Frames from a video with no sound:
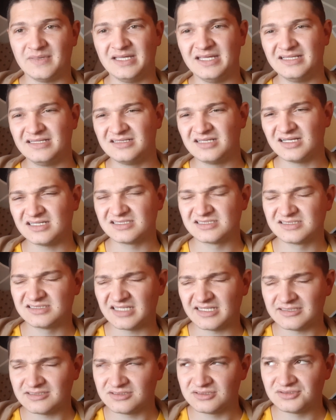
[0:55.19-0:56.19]
He does
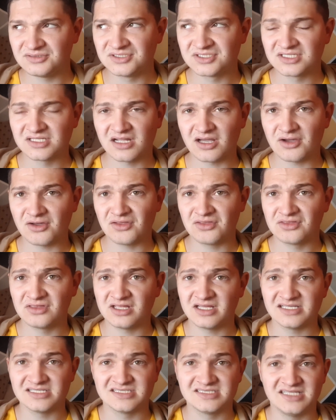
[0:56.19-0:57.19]
tend to slow
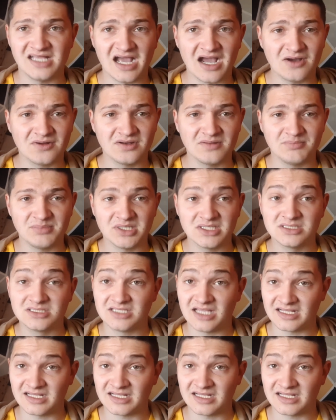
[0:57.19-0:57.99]
things down a bit.